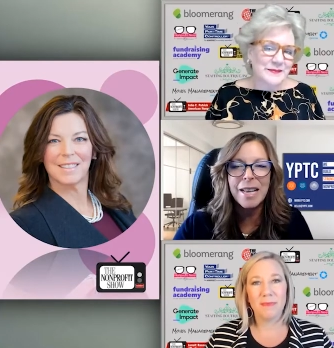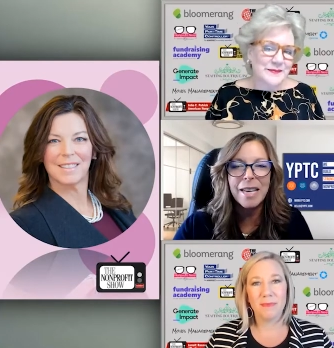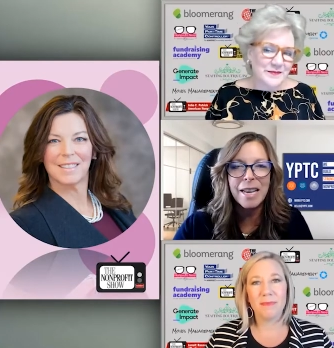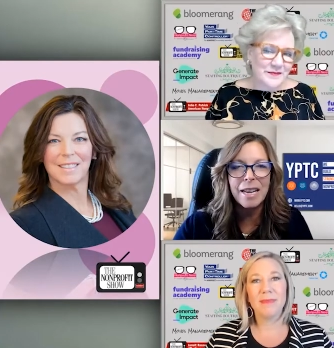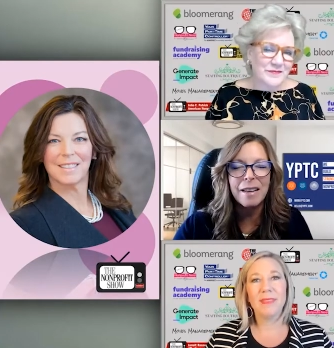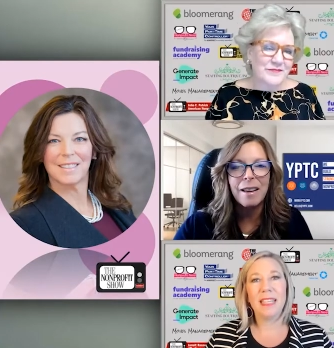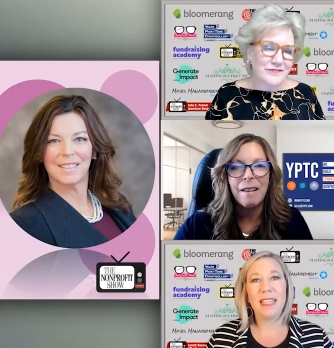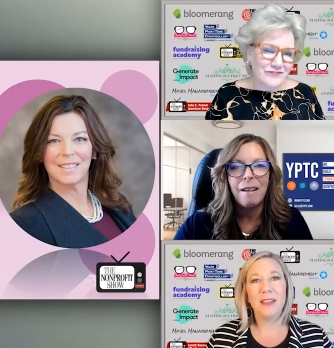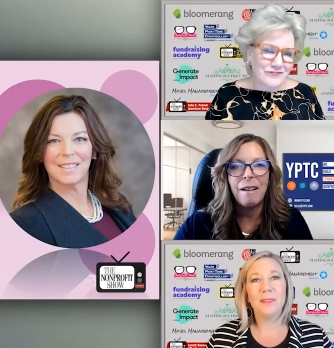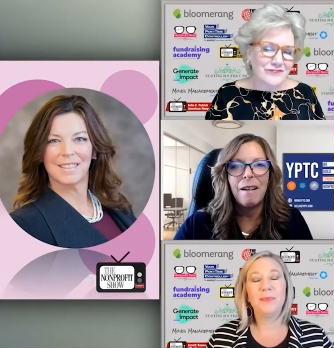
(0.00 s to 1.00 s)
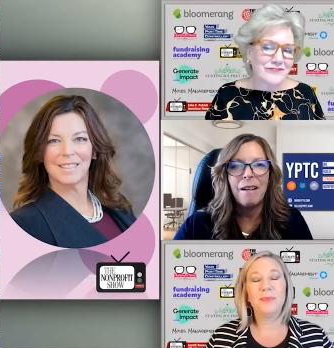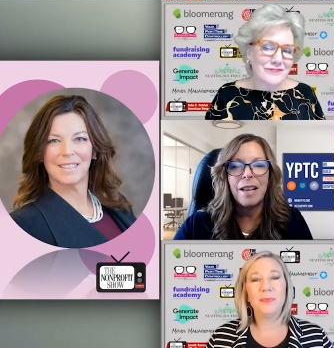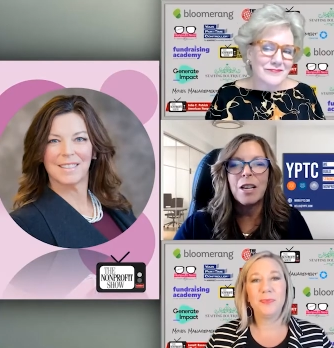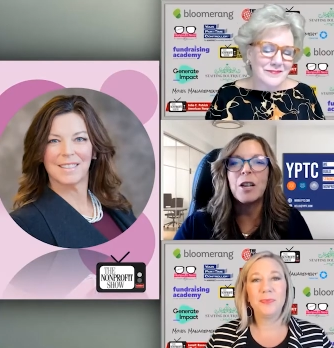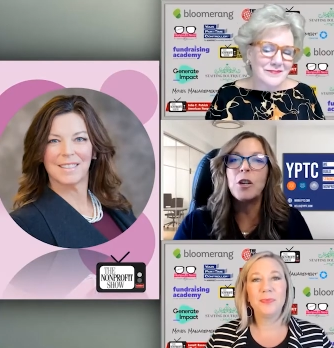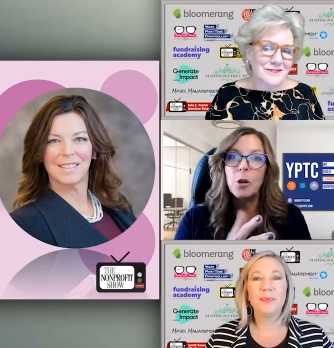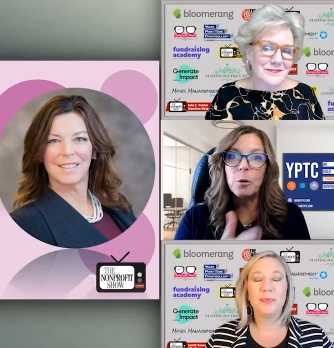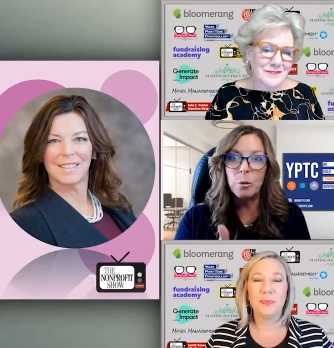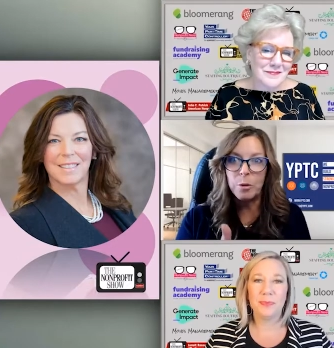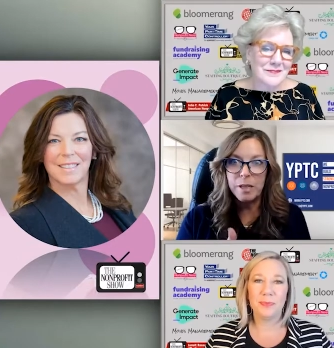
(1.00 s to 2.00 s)
Speaker 1: need and can
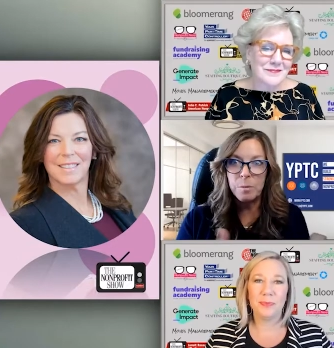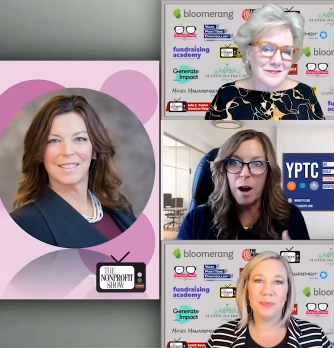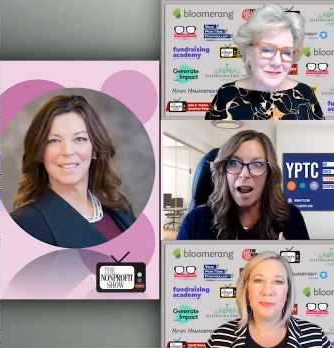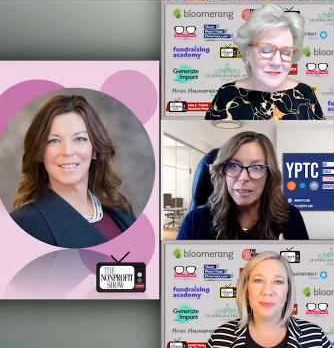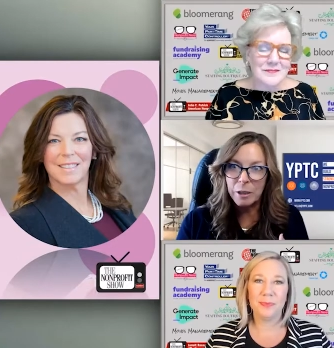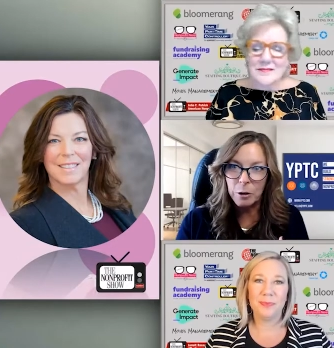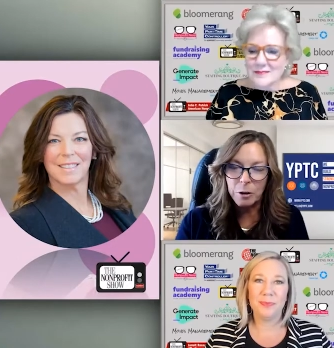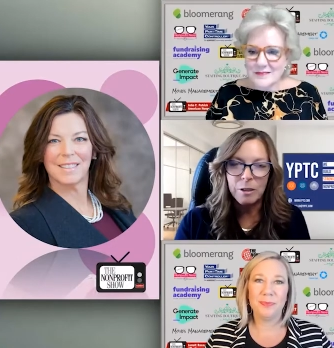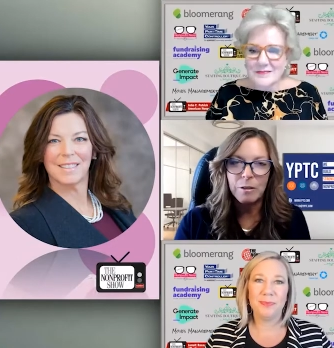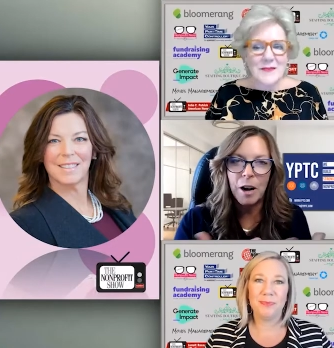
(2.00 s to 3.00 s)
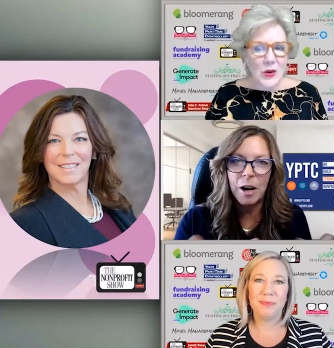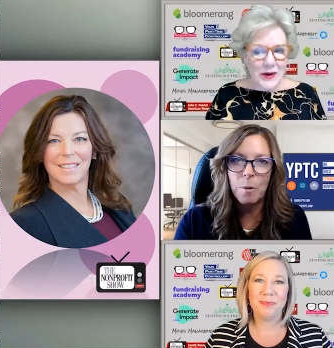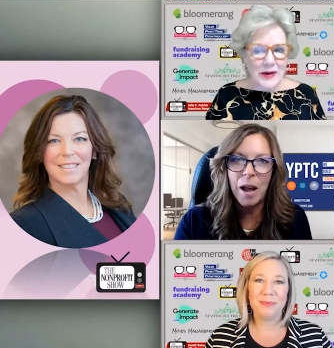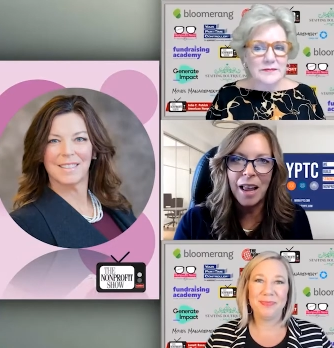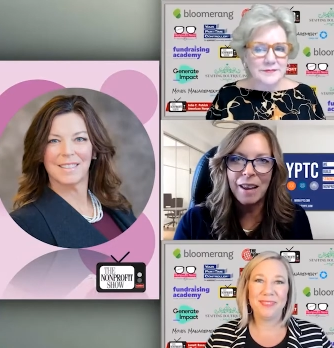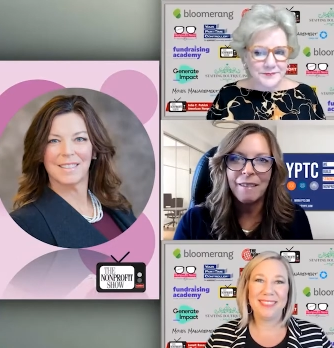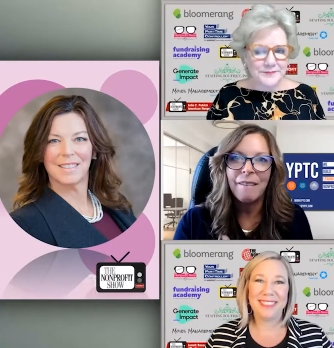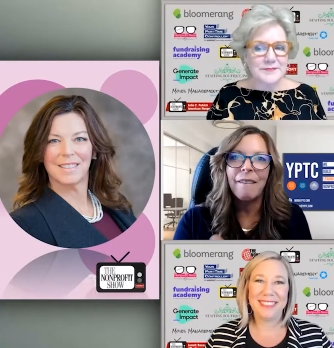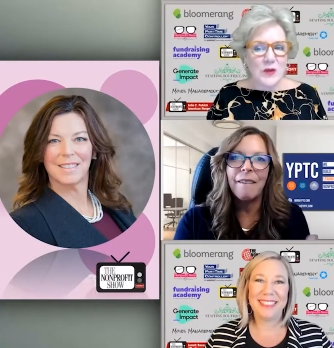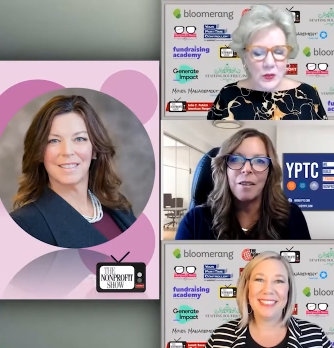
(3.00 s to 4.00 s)
use. It's practical right away
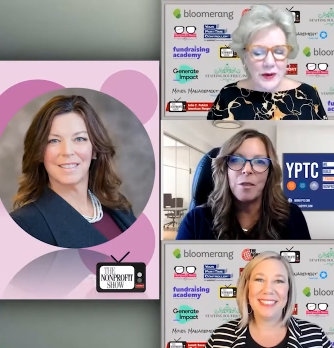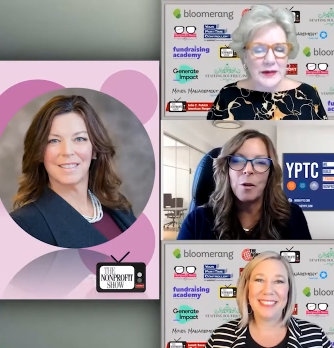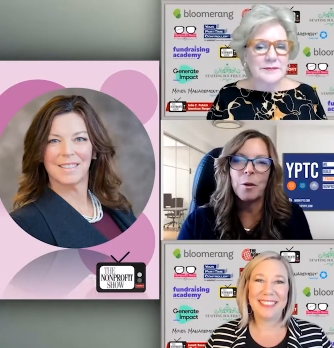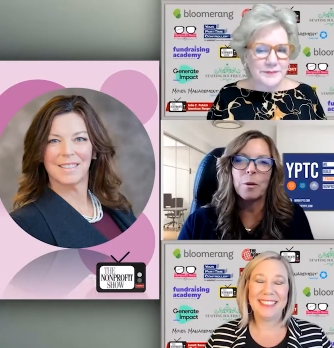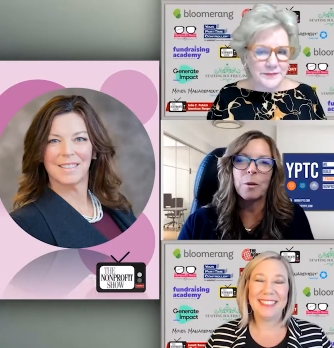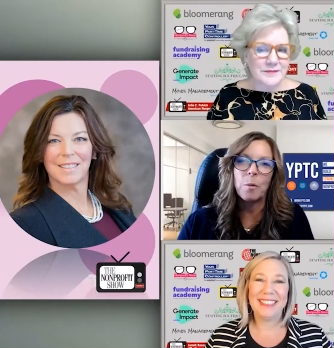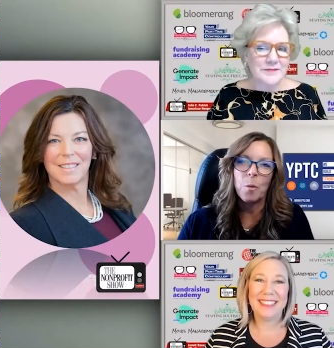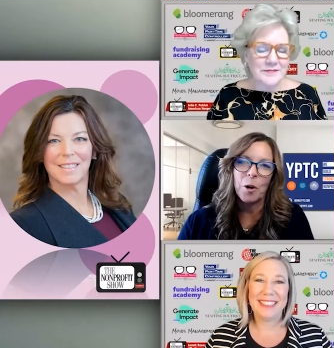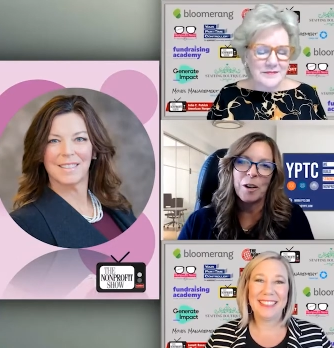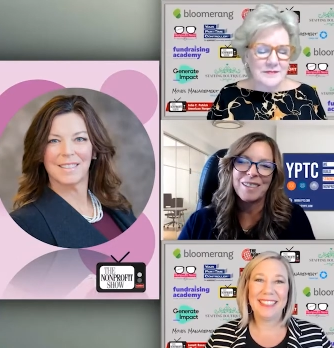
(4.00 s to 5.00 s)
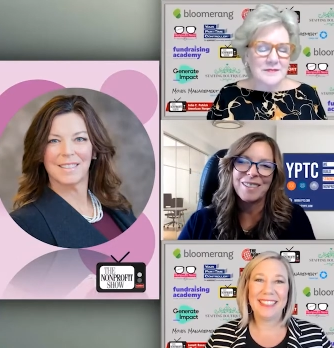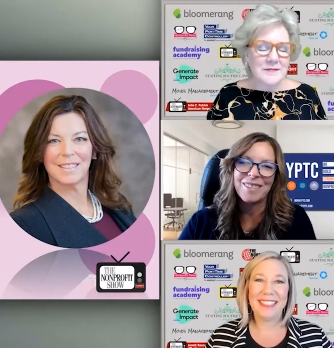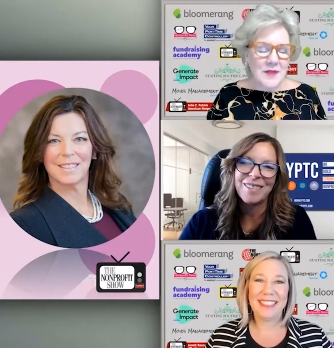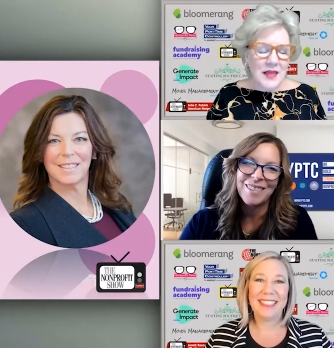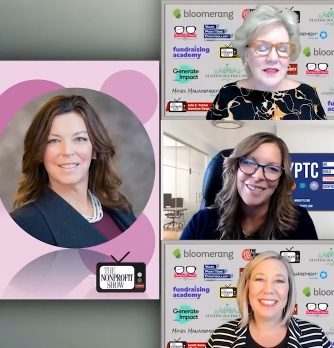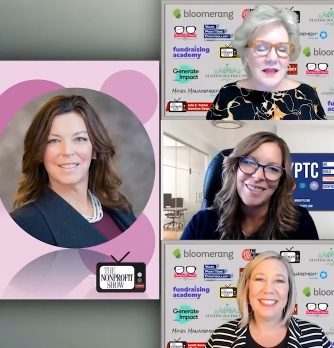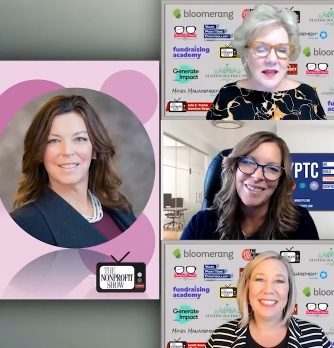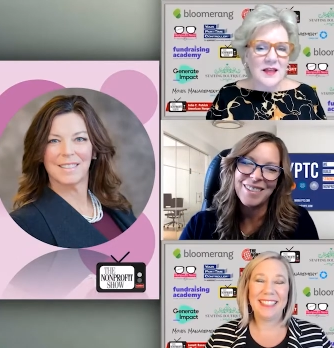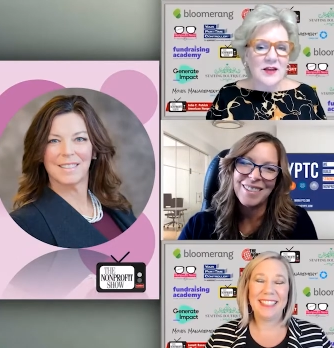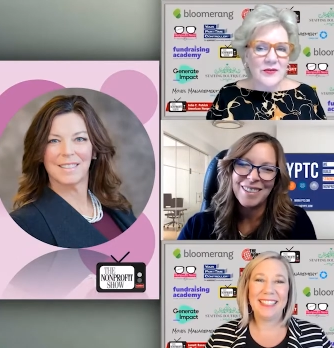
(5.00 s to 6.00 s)
Speaker 2: in their
Speaker 1: work.
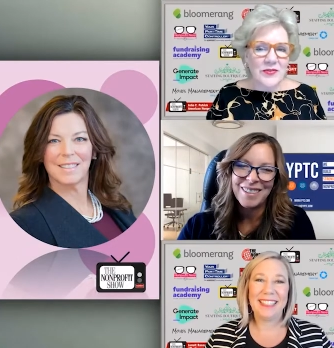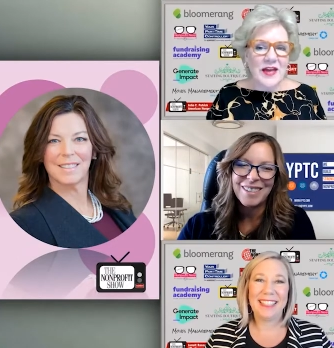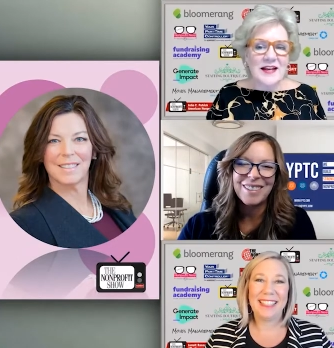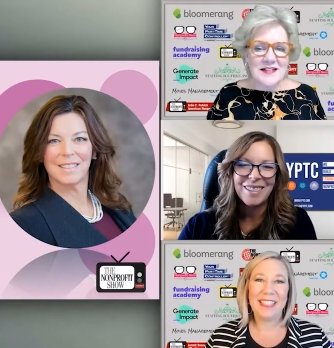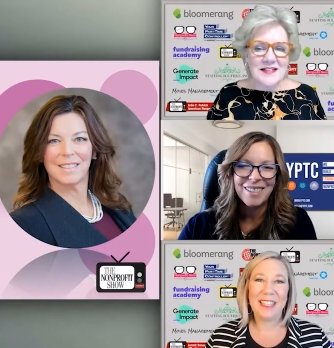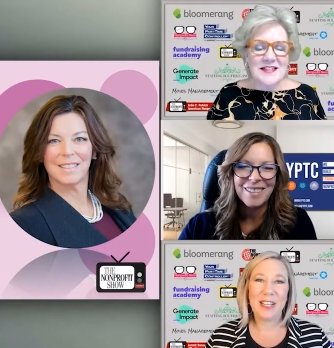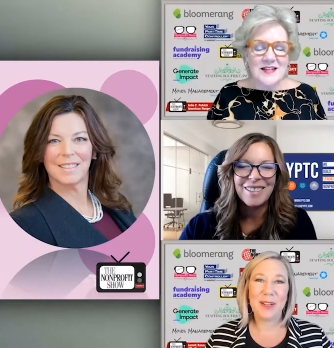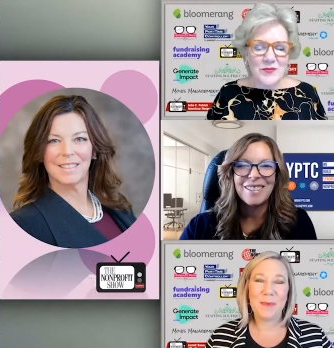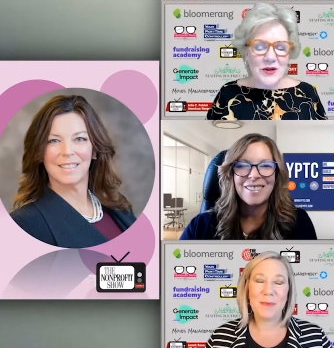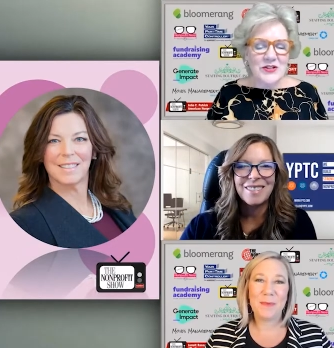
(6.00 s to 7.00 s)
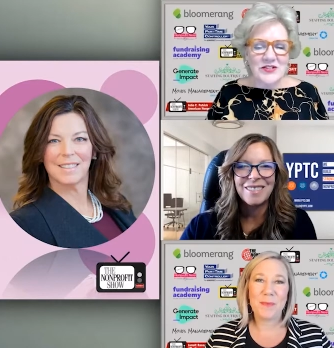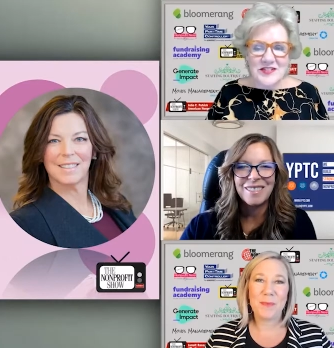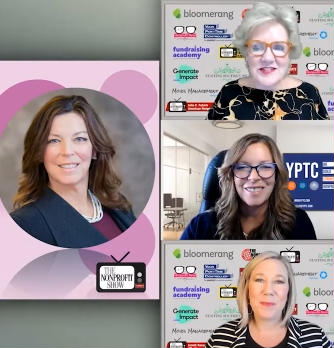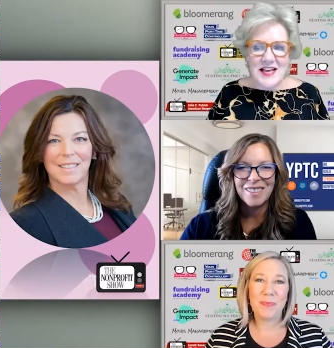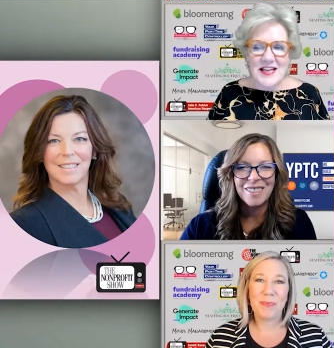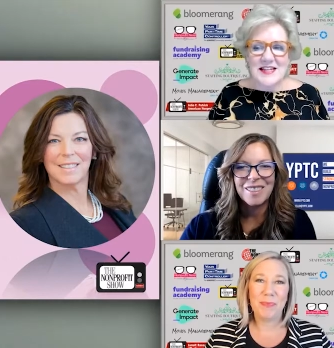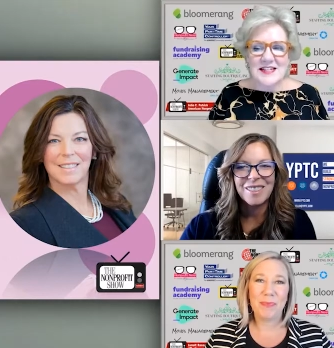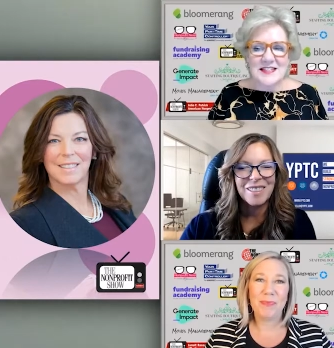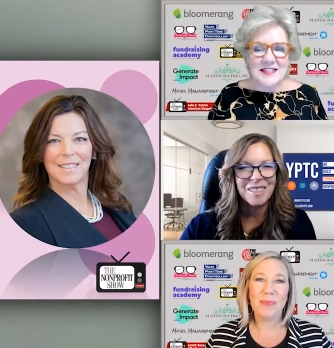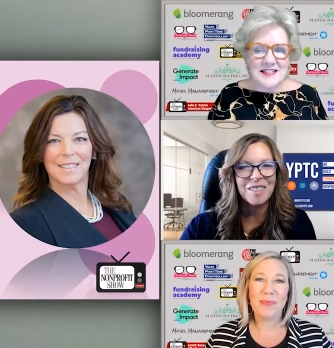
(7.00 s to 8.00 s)
Speaker 2: Thank you. That is what you just said
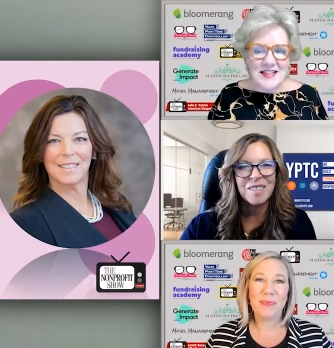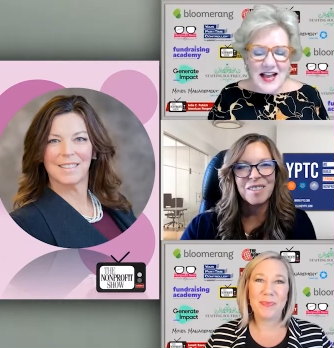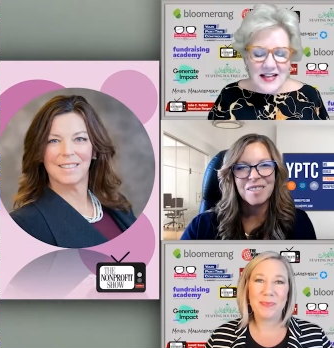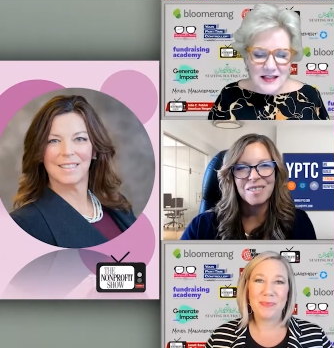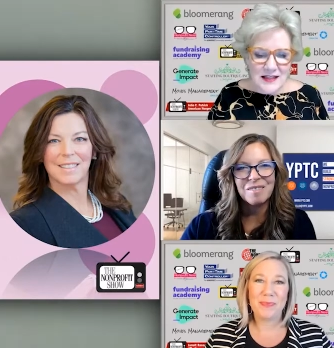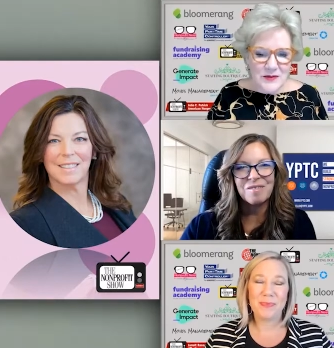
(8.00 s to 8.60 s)
is exactly